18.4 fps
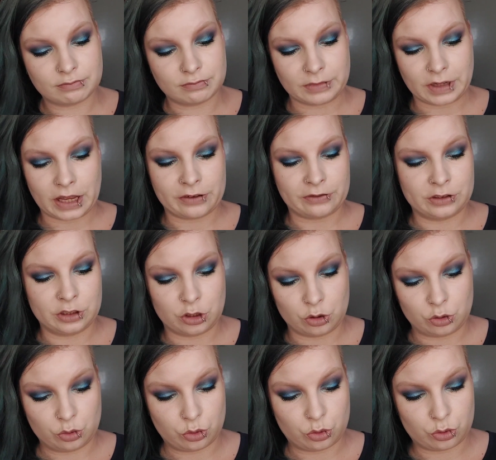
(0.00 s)
I haven't
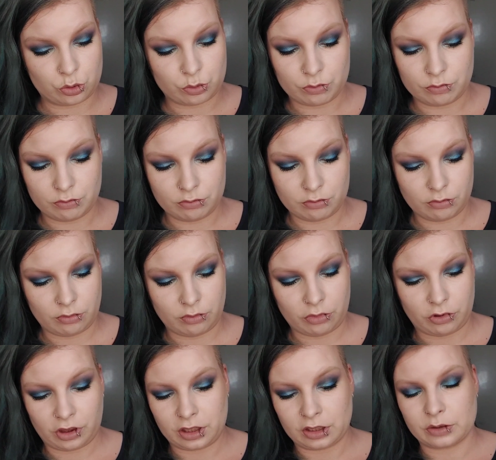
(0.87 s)
used
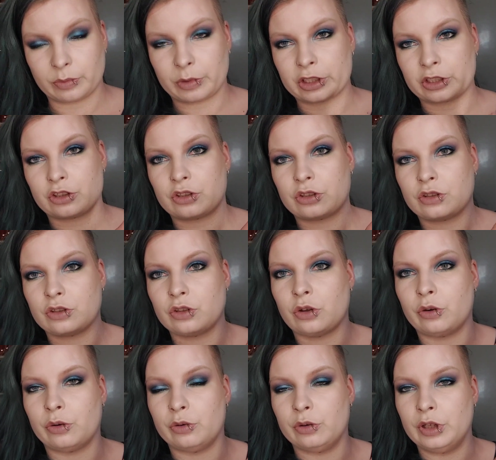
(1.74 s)
things much.
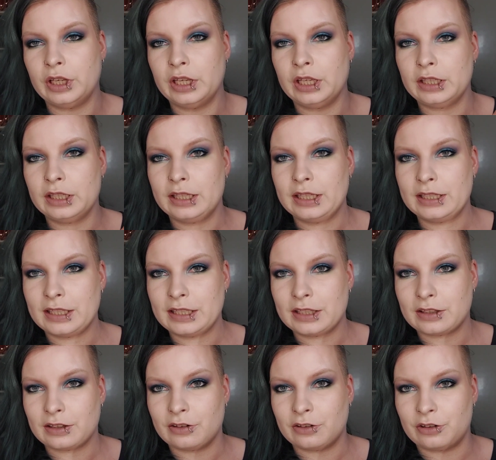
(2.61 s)
So this
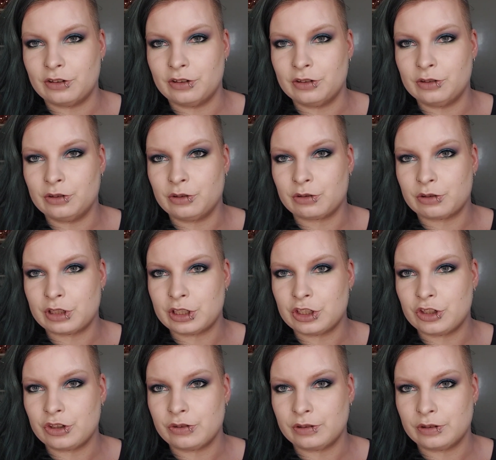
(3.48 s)
is an
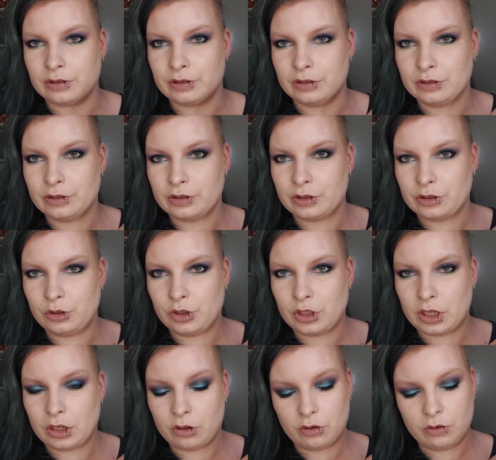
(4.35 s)
original
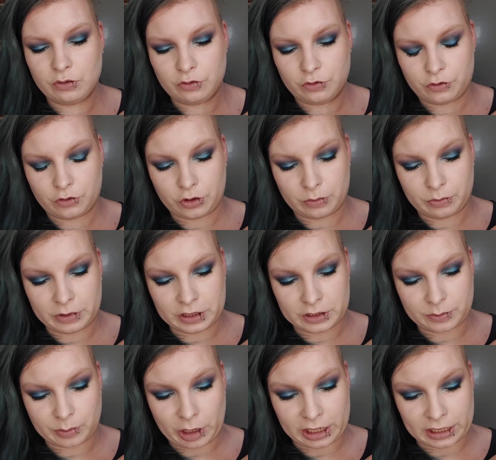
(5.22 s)
shadow from
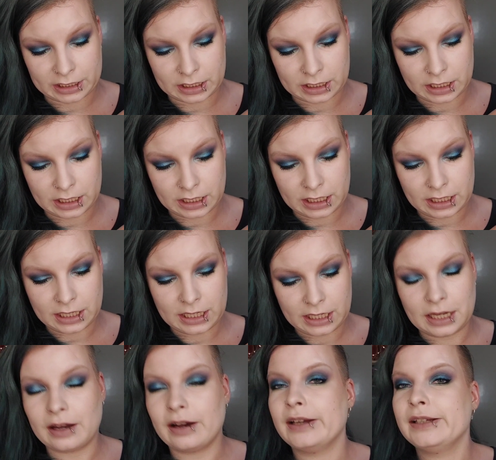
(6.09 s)
this palette.
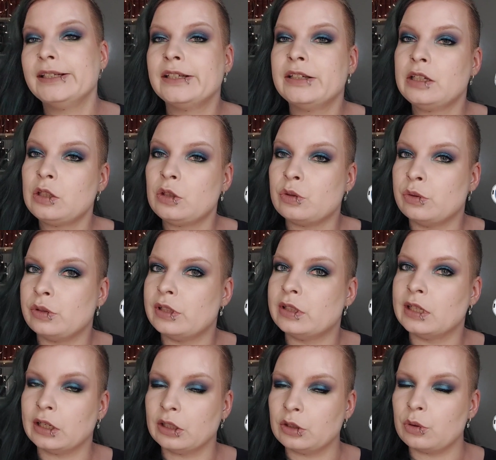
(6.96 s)
I didn't use it
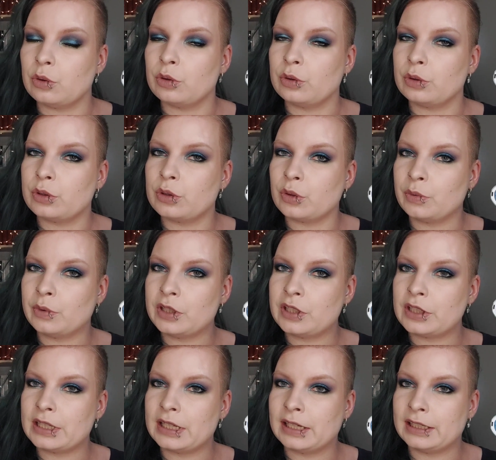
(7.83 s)
at all, so we are
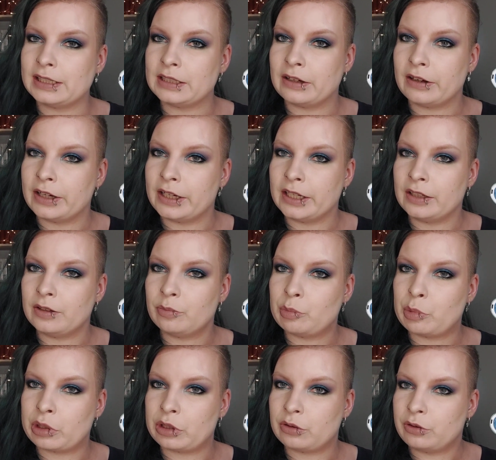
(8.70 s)
still at 9,
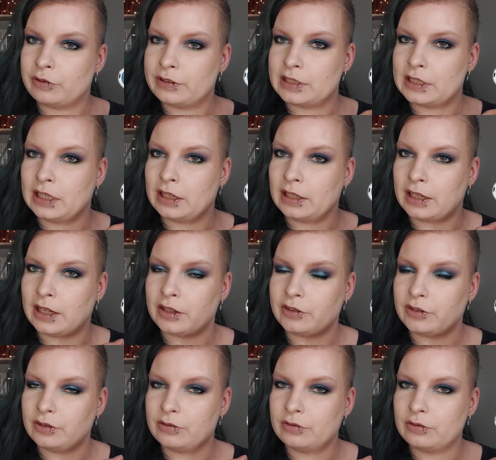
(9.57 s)
but obviously I
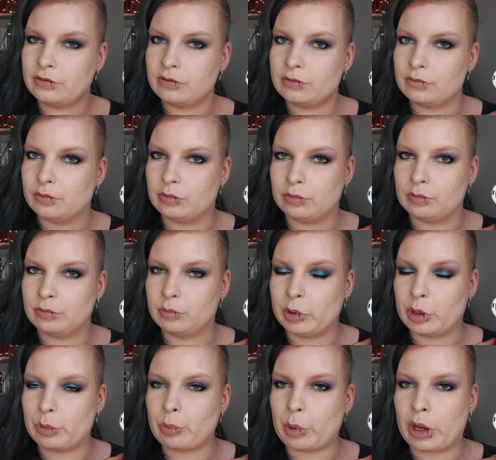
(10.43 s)
had a
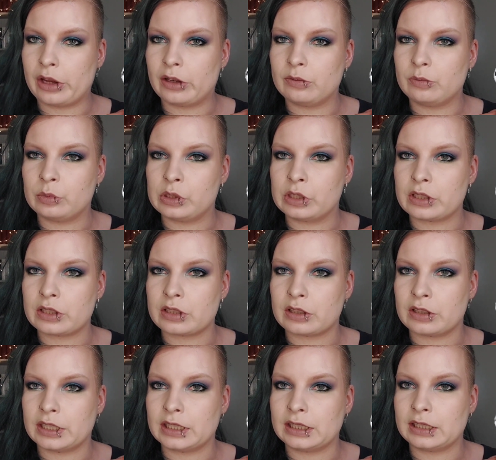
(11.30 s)
big pan when I
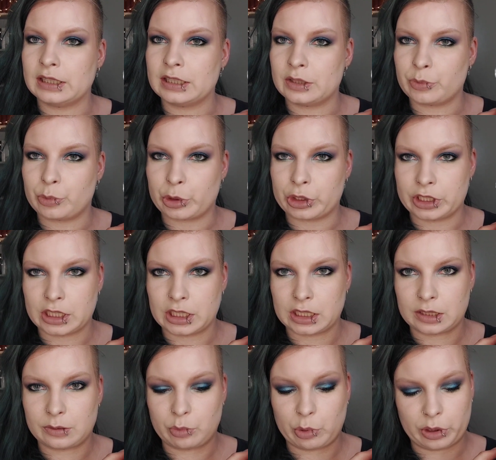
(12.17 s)
started this
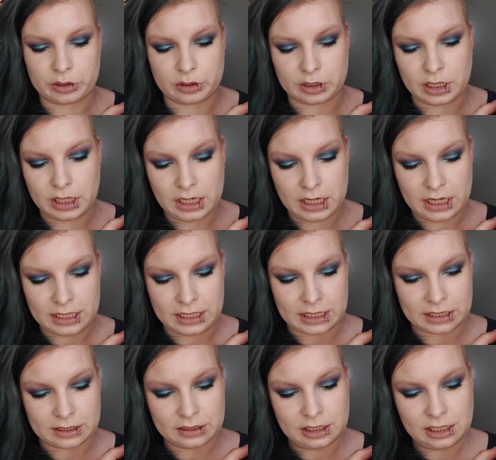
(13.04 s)
project. But
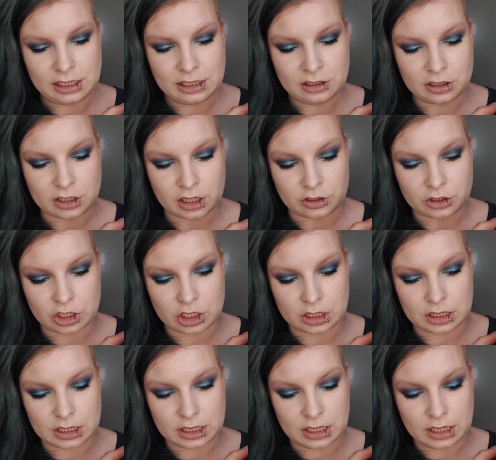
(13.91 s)
yeah, didn't touch
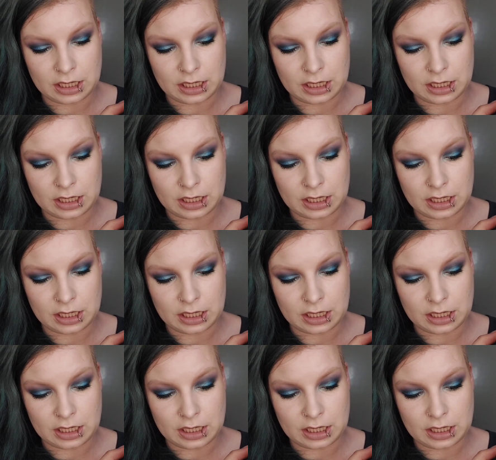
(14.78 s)
it.